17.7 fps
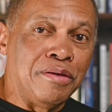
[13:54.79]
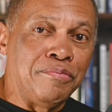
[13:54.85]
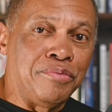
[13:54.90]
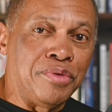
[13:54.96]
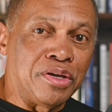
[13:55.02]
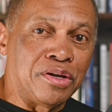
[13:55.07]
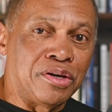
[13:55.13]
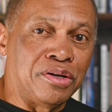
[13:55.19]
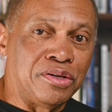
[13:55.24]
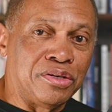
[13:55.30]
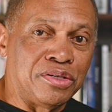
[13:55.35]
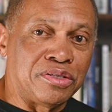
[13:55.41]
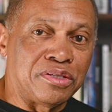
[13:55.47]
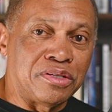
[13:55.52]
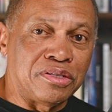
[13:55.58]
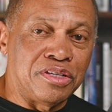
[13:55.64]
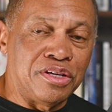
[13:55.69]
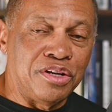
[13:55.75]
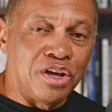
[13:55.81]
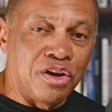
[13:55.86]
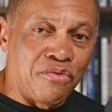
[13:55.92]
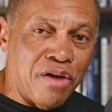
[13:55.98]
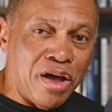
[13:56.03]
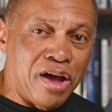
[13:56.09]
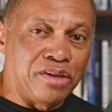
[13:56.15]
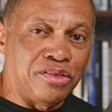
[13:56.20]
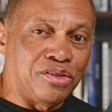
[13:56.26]
because sitting
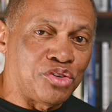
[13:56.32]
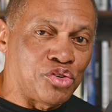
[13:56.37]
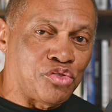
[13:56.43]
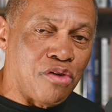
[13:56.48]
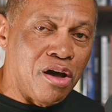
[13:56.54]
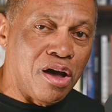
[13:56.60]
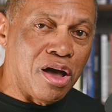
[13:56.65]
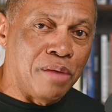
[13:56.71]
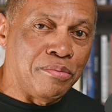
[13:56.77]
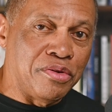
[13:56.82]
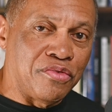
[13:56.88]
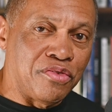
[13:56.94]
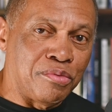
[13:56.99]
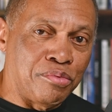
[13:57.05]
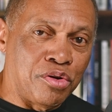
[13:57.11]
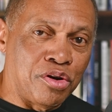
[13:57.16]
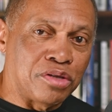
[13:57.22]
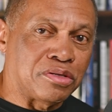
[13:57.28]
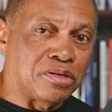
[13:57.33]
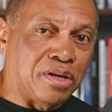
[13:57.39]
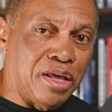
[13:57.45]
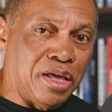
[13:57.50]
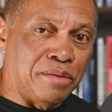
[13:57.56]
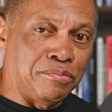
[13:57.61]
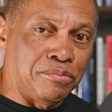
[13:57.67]
around in the tribe, if a person